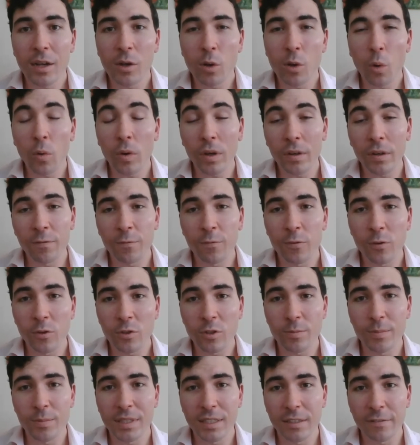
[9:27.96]
law
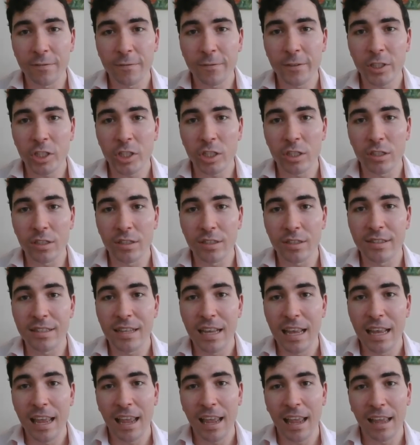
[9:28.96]
enforcement
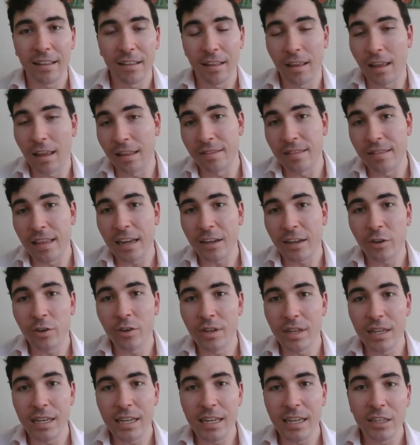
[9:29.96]
officials, and that
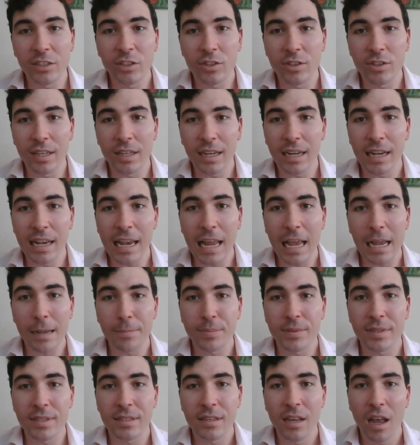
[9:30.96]
could lead to the
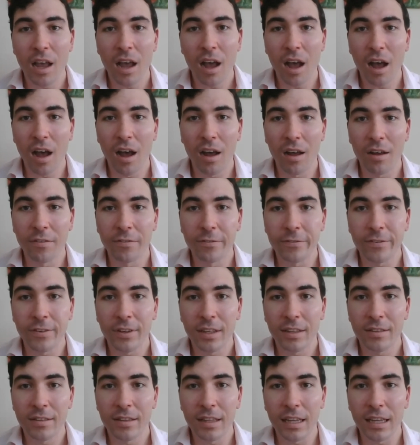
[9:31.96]
collapse of
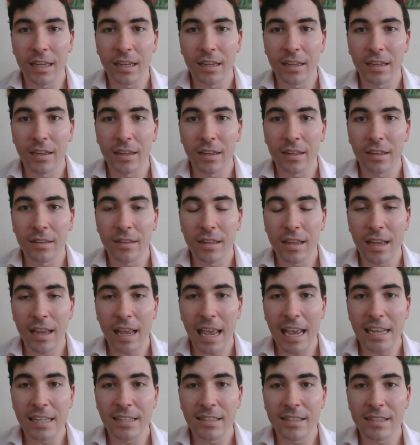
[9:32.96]
the
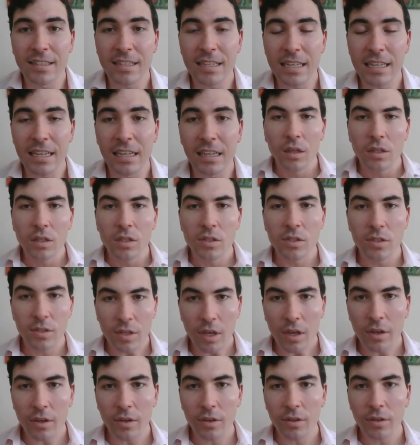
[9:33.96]
ANC.
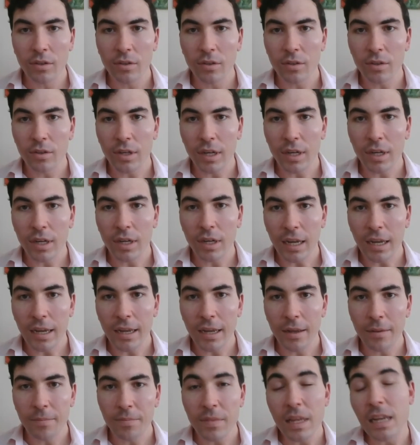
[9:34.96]
So
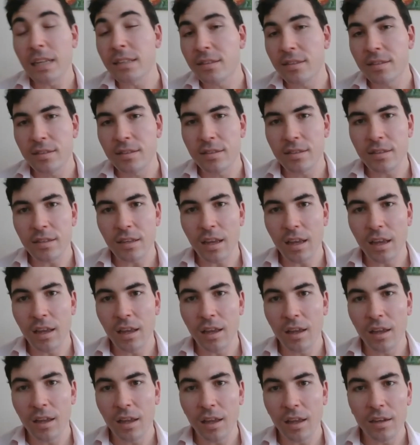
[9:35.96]
that's
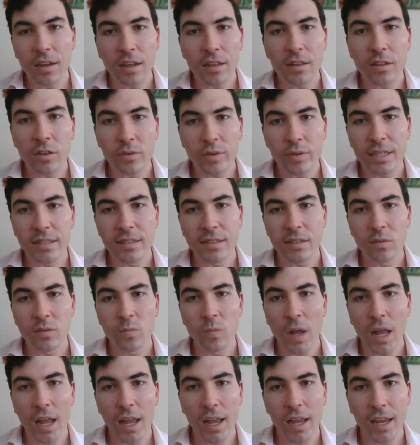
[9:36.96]
another reason
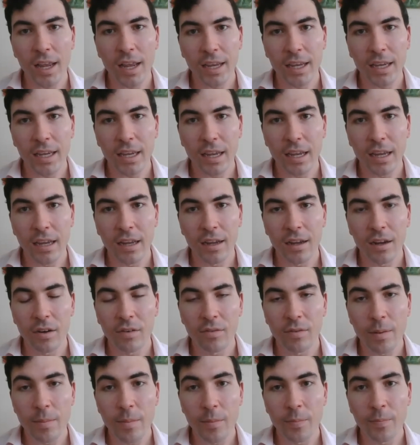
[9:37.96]
why
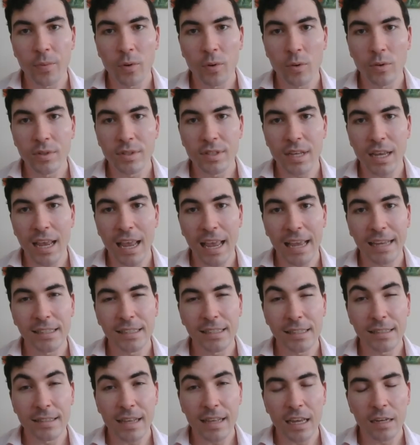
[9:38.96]
Ramaphosa and
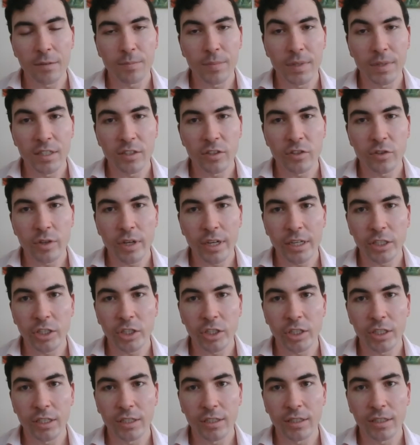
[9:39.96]
his
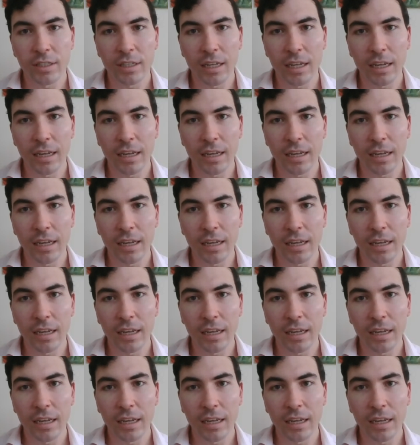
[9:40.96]
administration